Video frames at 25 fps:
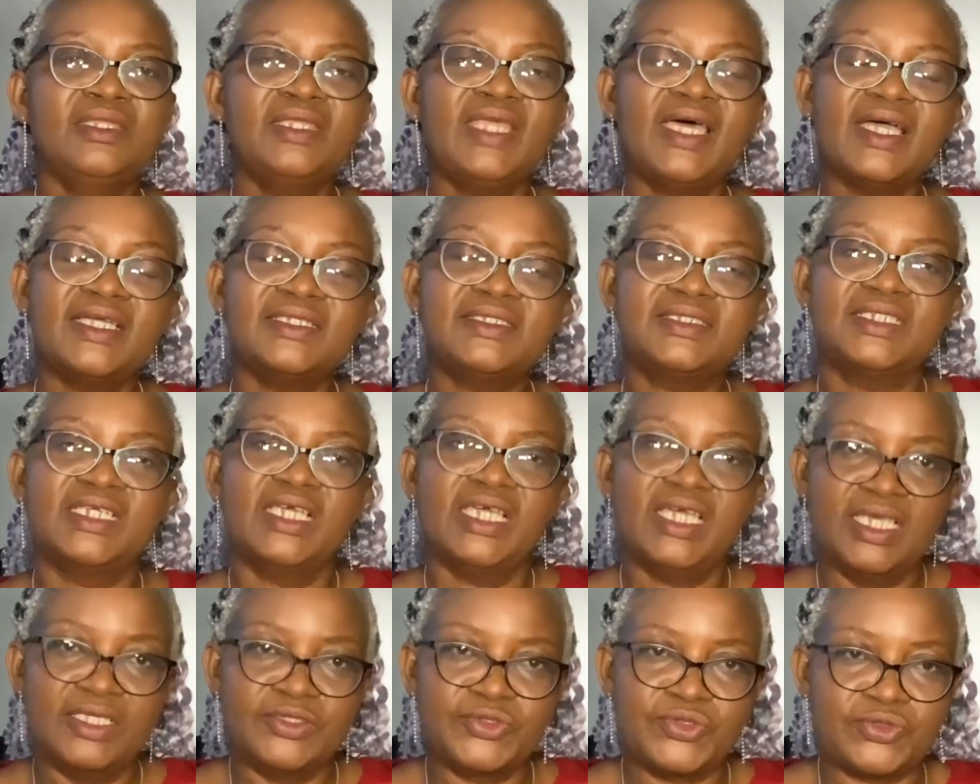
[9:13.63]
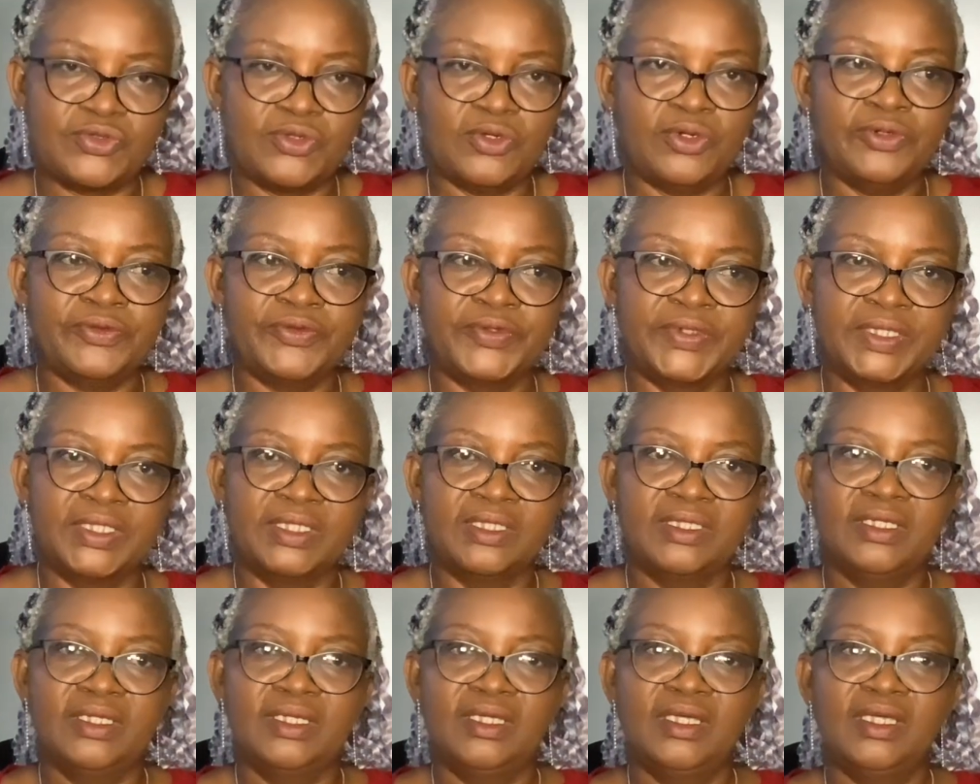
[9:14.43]
That share a
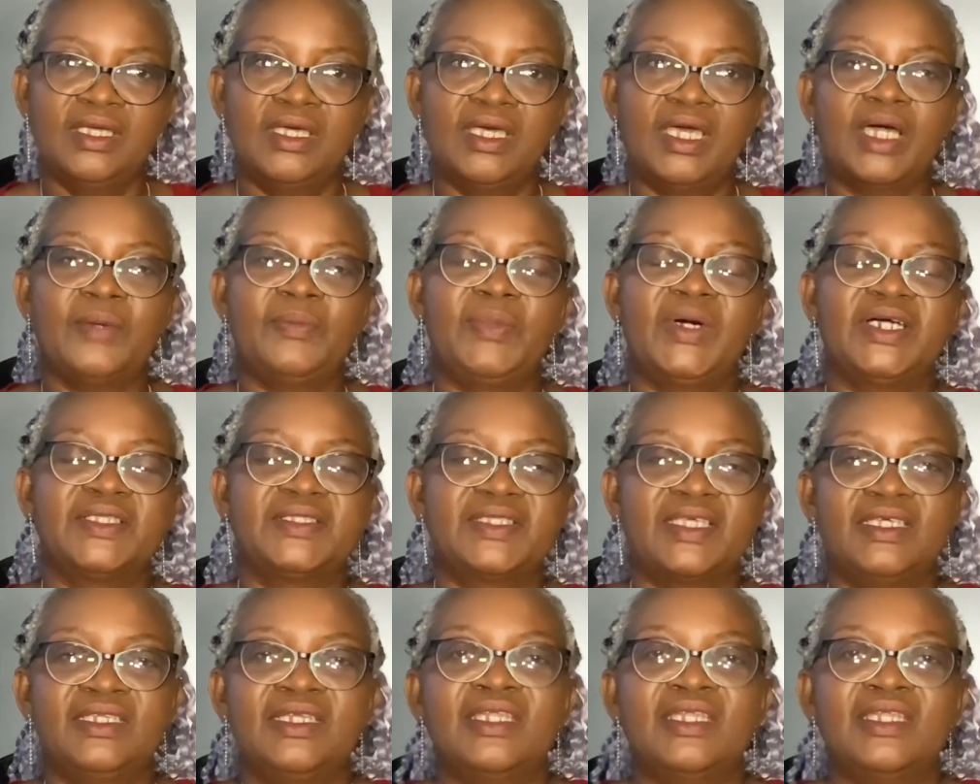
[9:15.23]
story about